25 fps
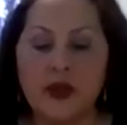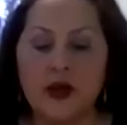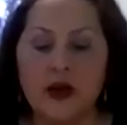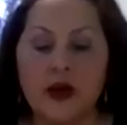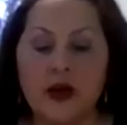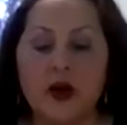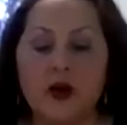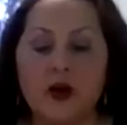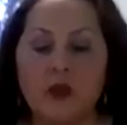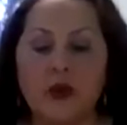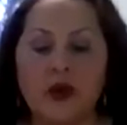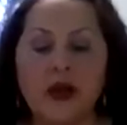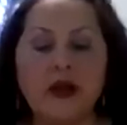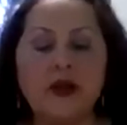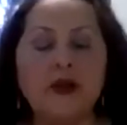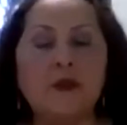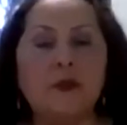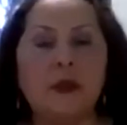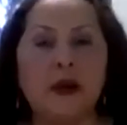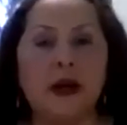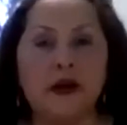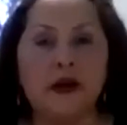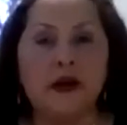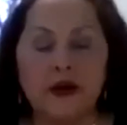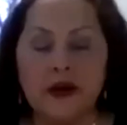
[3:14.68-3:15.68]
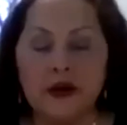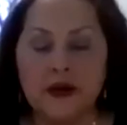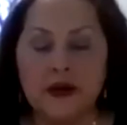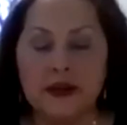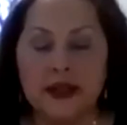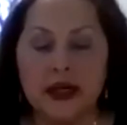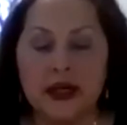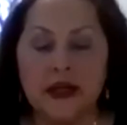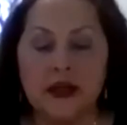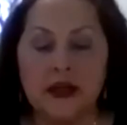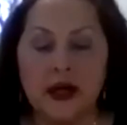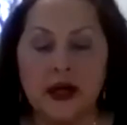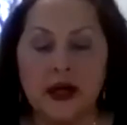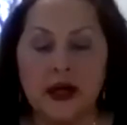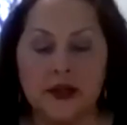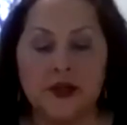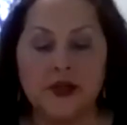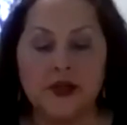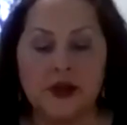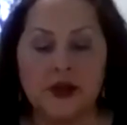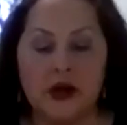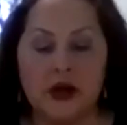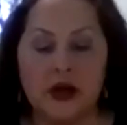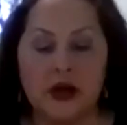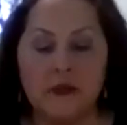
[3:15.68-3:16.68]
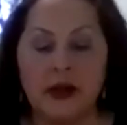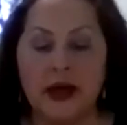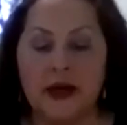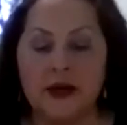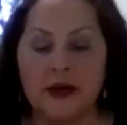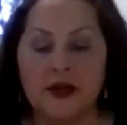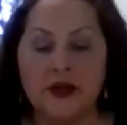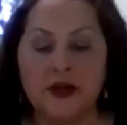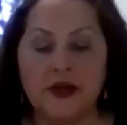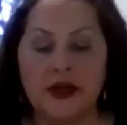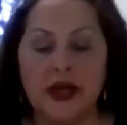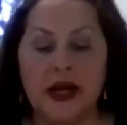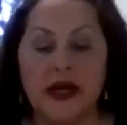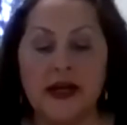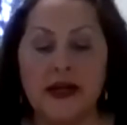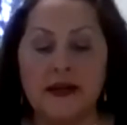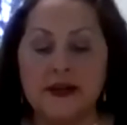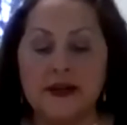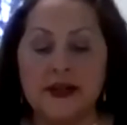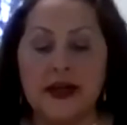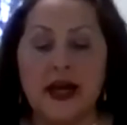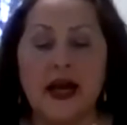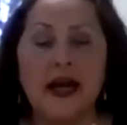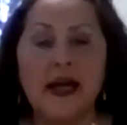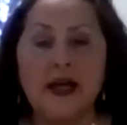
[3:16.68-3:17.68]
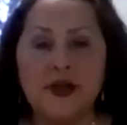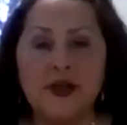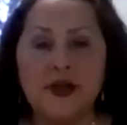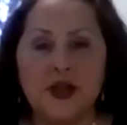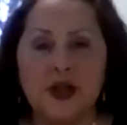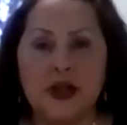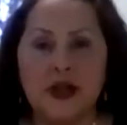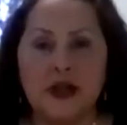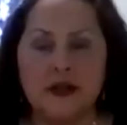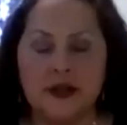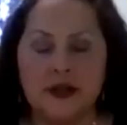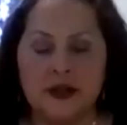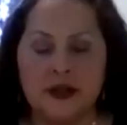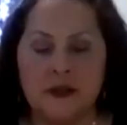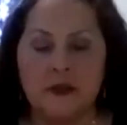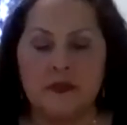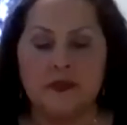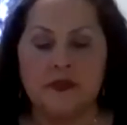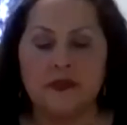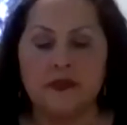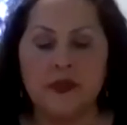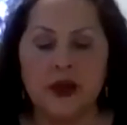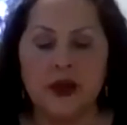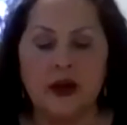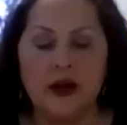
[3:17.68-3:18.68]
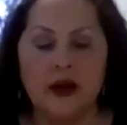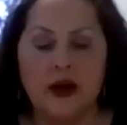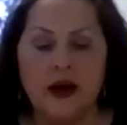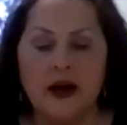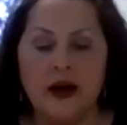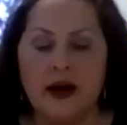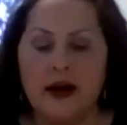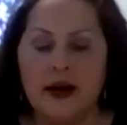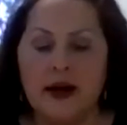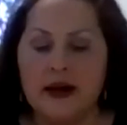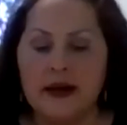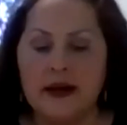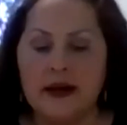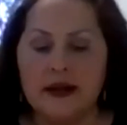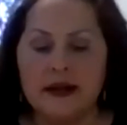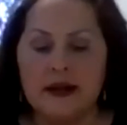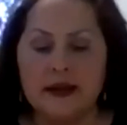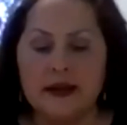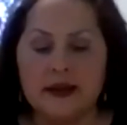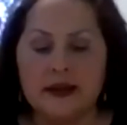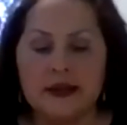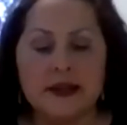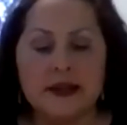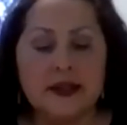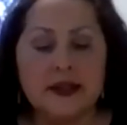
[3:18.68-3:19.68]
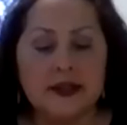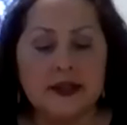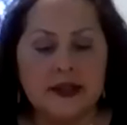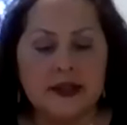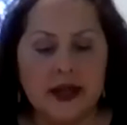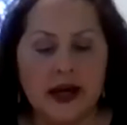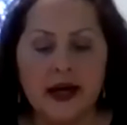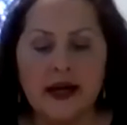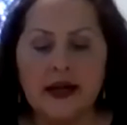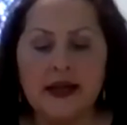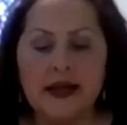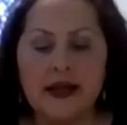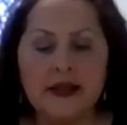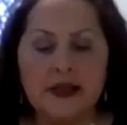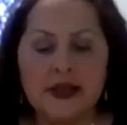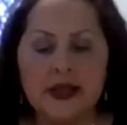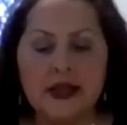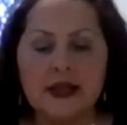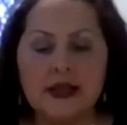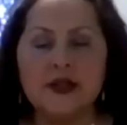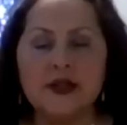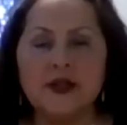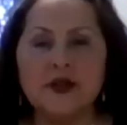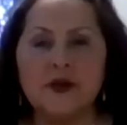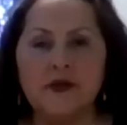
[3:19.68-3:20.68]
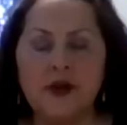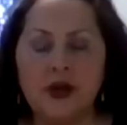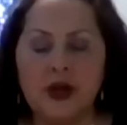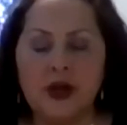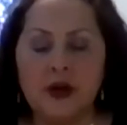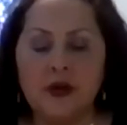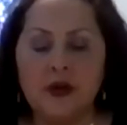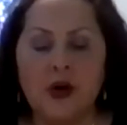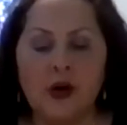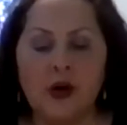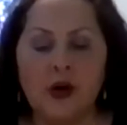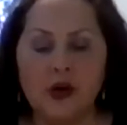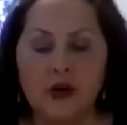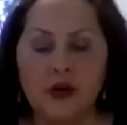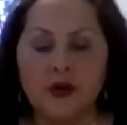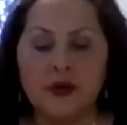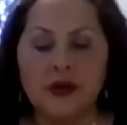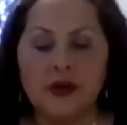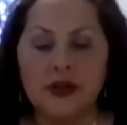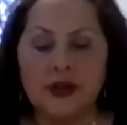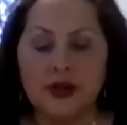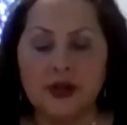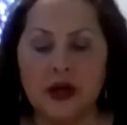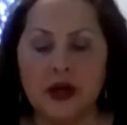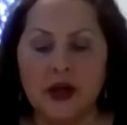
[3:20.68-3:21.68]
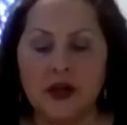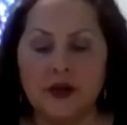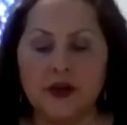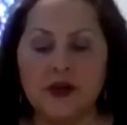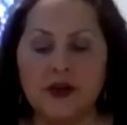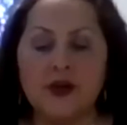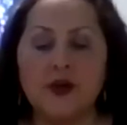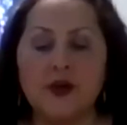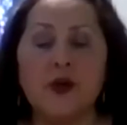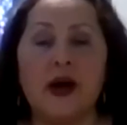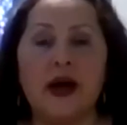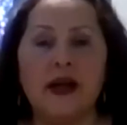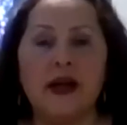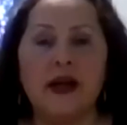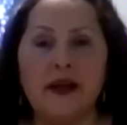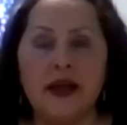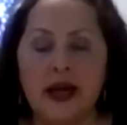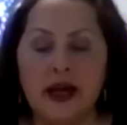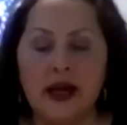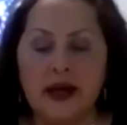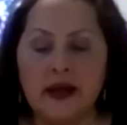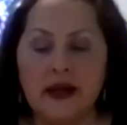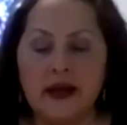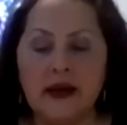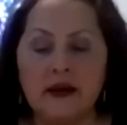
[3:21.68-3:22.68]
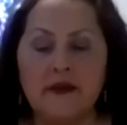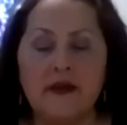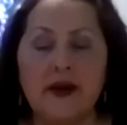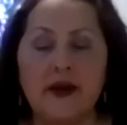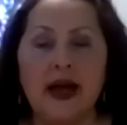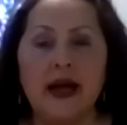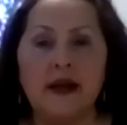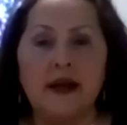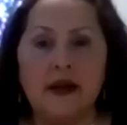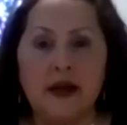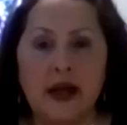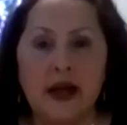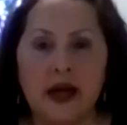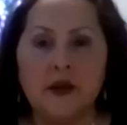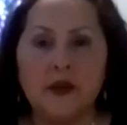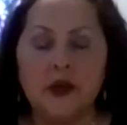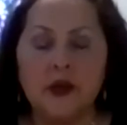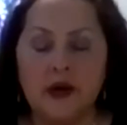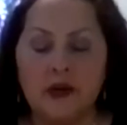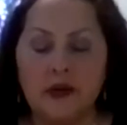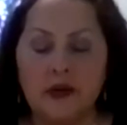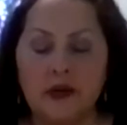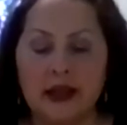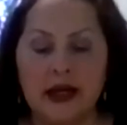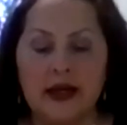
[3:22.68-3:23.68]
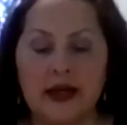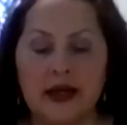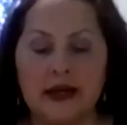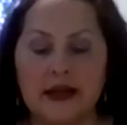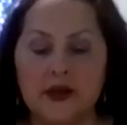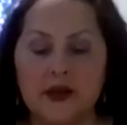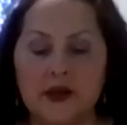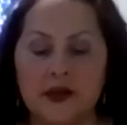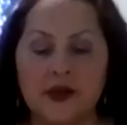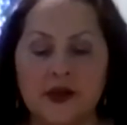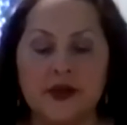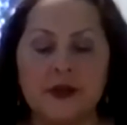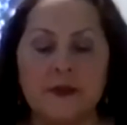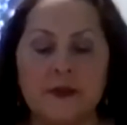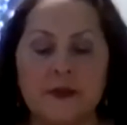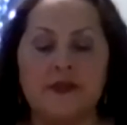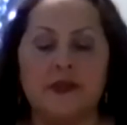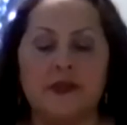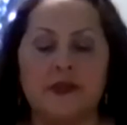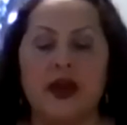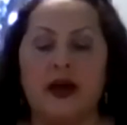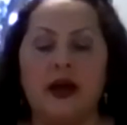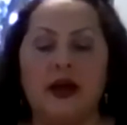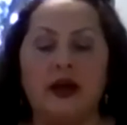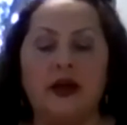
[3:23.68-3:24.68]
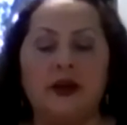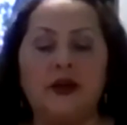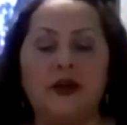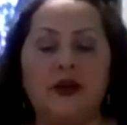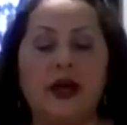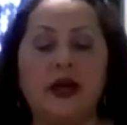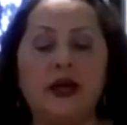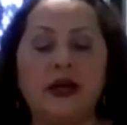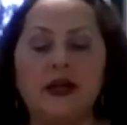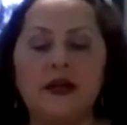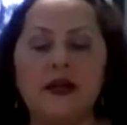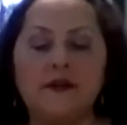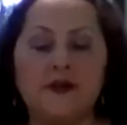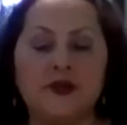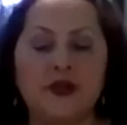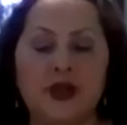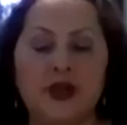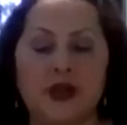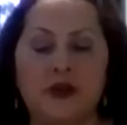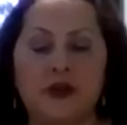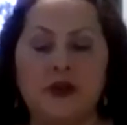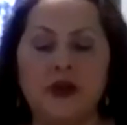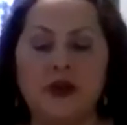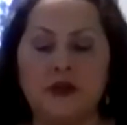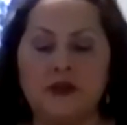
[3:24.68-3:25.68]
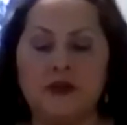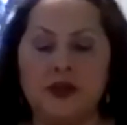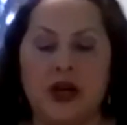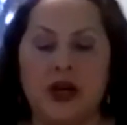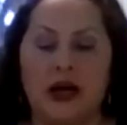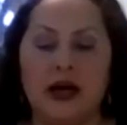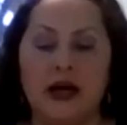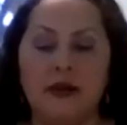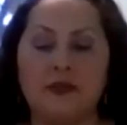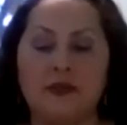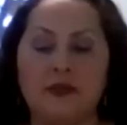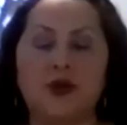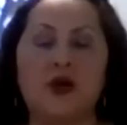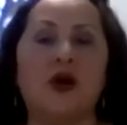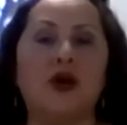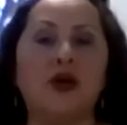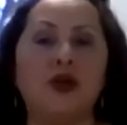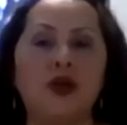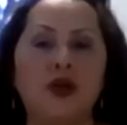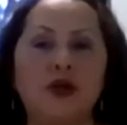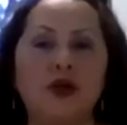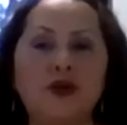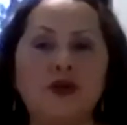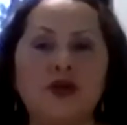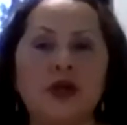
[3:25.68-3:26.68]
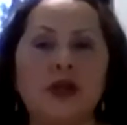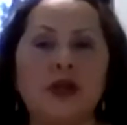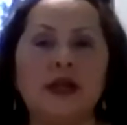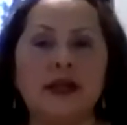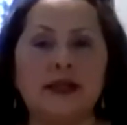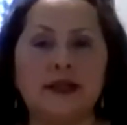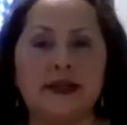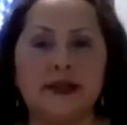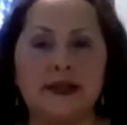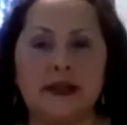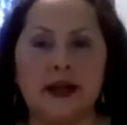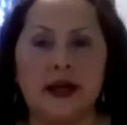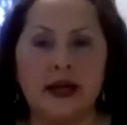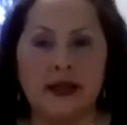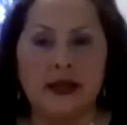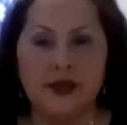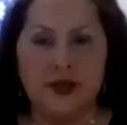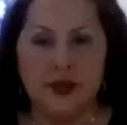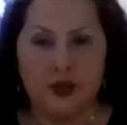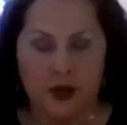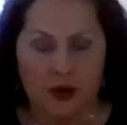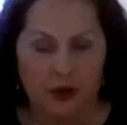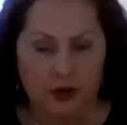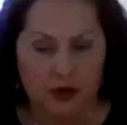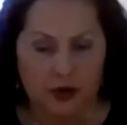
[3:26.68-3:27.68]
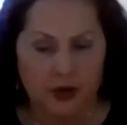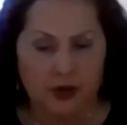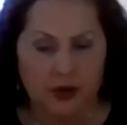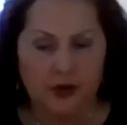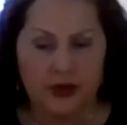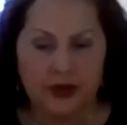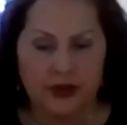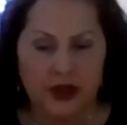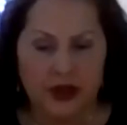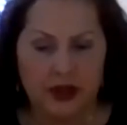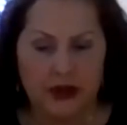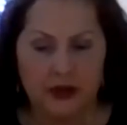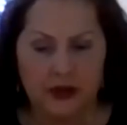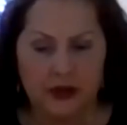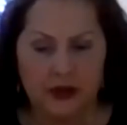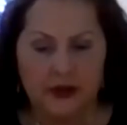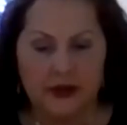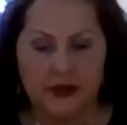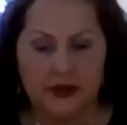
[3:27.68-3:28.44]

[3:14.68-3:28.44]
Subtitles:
One of the barriers I'd like to talk about today is ageism. Society tends to view older adults through a negative and narrow lens. Negative stereotypes are usually assigned to older adults.